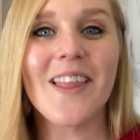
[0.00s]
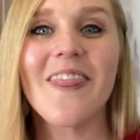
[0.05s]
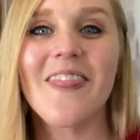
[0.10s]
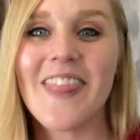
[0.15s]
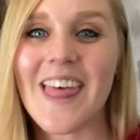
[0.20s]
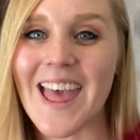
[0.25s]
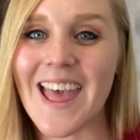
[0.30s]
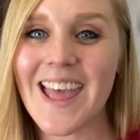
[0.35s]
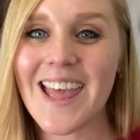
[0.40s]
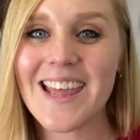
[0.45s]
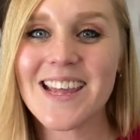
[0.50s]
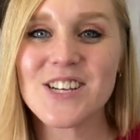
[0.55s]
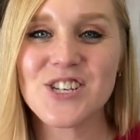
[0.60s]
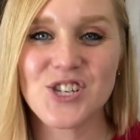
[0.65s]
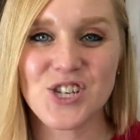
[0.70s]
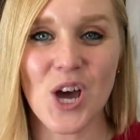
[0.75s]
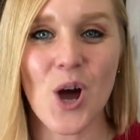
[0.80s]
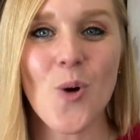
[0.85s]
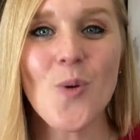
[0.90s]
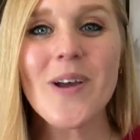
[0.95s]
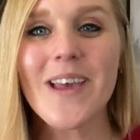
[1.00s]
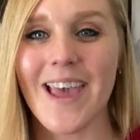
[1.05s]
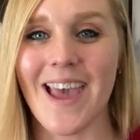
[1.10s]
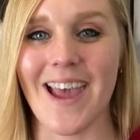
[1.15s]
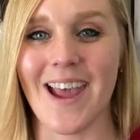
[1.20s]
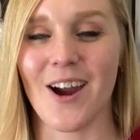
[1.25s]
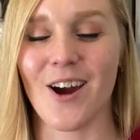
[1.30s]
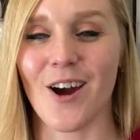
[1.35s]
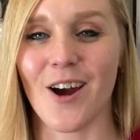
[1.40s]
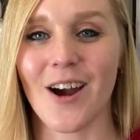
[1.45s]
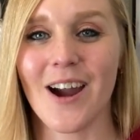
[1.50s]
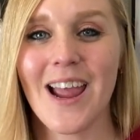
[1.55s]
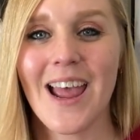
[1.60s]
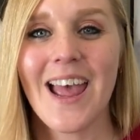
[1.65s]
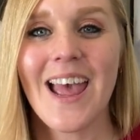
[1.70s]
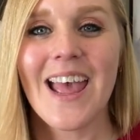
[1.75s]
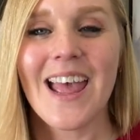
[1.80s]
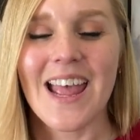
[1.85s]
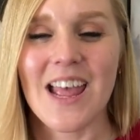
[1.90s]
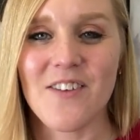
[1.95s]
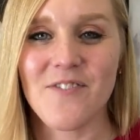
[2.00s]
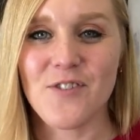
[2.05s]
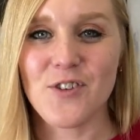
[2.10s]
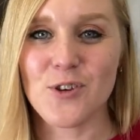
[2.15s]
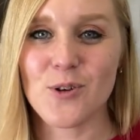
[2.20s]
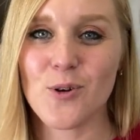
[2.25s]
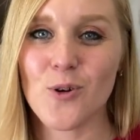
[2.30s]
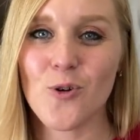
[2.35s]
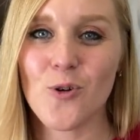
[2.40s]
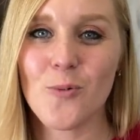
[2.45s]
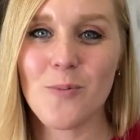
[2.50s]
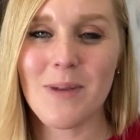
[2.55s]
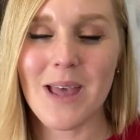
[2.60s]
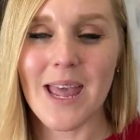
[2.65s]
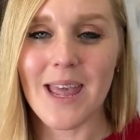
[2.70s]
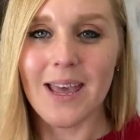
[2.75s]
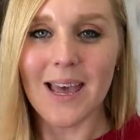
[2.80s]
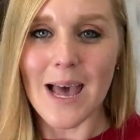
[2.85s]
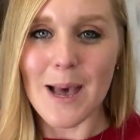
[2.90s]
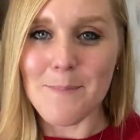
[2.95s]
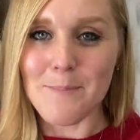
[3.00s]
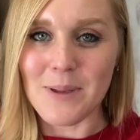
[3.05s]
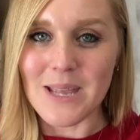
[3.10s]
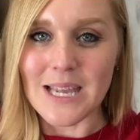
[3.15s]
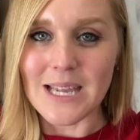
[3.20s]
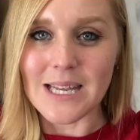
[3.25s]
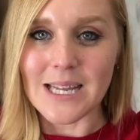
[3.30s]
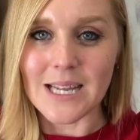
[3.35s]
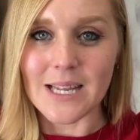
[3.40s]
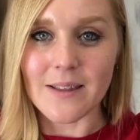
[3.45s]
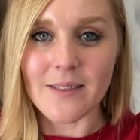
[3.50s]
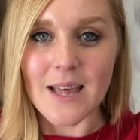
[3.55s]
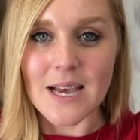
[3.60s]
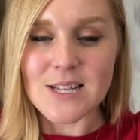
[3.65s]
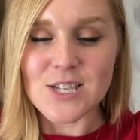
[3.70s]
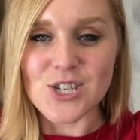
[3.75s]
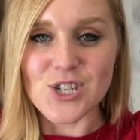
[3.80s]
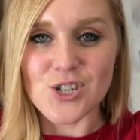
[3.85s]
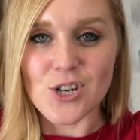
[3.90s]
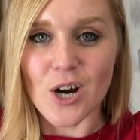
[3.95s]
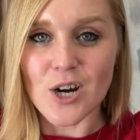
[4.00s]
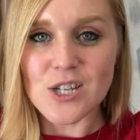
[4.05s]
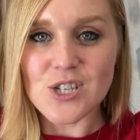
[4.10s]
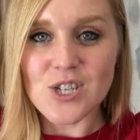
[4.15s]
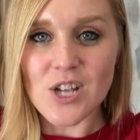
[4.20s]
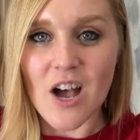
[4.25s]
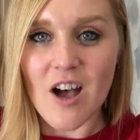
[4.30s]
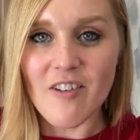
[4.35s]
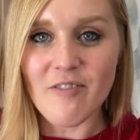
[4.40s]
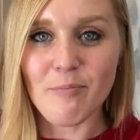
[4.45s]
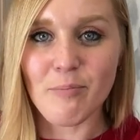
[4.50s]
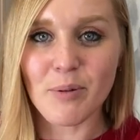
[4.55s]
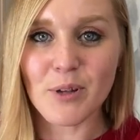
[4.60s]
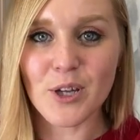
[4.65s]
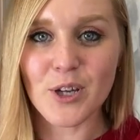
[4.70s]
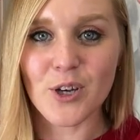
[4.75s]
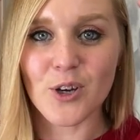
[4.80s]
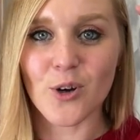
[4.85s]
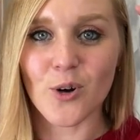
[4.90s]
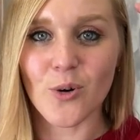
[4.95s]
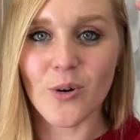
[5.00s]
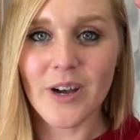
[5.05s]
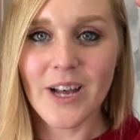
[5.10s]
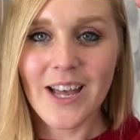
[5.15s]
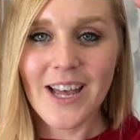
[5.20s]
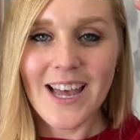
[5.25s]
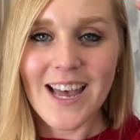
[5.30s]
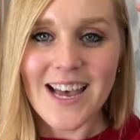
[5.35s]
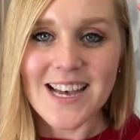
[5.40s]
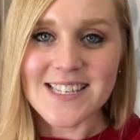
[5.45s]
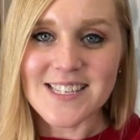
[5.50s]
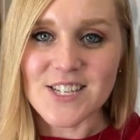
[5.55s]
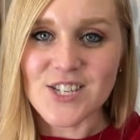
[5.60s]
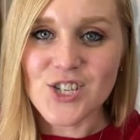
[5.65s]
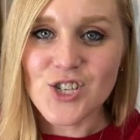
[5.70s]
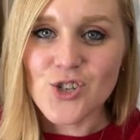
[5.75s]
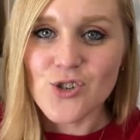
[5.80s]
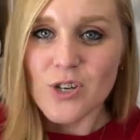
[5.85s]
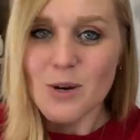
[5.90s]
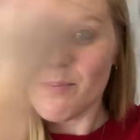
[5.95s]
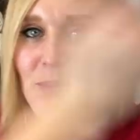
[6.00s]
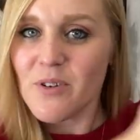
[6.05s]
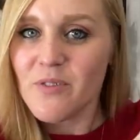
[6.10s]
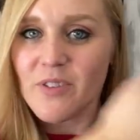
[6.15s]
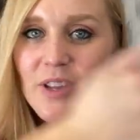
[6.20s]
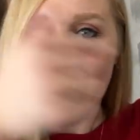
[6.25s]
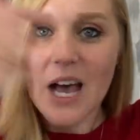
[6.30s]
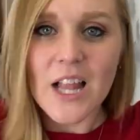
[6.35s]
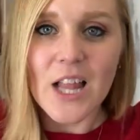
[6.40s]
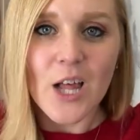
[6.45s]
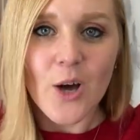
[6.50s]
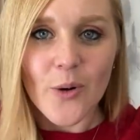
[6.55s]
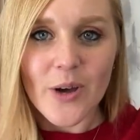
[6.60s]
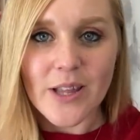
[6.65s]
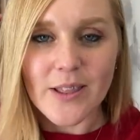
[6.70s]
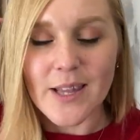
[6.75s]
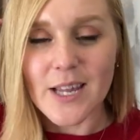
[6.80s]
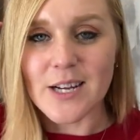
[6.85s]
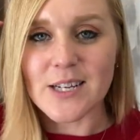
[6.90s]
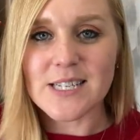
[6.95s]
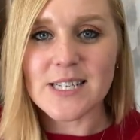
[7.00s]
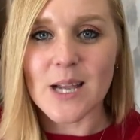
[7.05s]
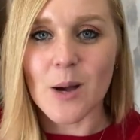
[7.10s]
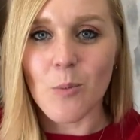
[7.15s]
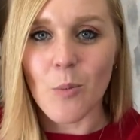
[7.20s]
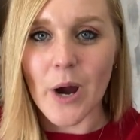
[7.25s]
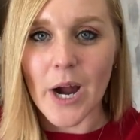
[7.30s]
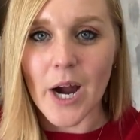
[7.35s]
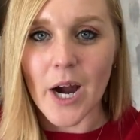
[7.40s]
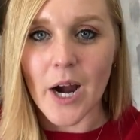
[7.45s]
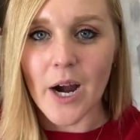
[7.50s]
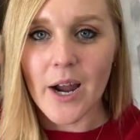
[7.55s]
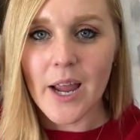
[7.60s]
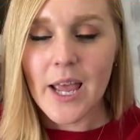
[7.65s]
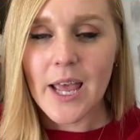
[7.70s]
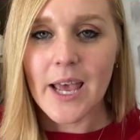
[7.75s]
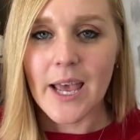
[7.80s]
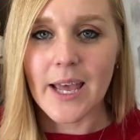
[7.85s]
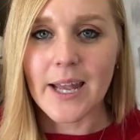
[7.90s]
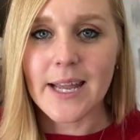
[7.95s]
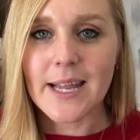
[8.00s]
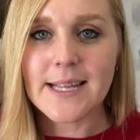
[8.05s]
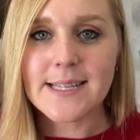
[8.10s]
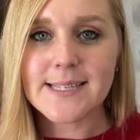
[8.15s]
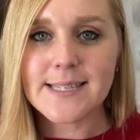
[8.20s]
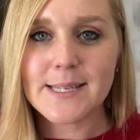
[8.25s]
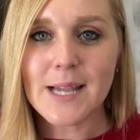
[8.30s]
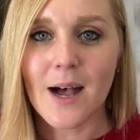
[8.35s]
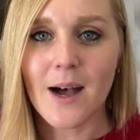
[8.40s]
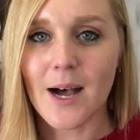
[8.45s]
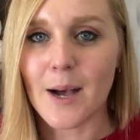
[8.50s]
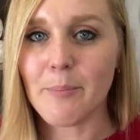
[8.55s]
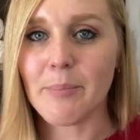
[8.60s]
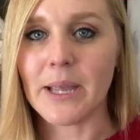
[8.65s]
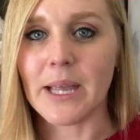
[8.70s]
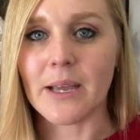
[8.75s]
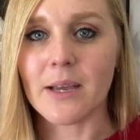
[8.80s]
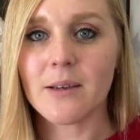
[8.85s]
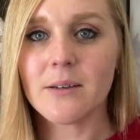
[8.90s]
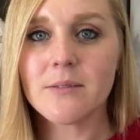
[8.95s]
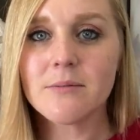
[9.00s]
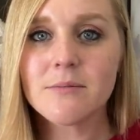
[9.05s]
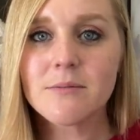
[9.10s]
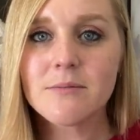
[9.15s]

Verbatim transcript: They don't care if you make a beanie that starts off blue, has a strip of yellow in there somewhere, and ends hot pink.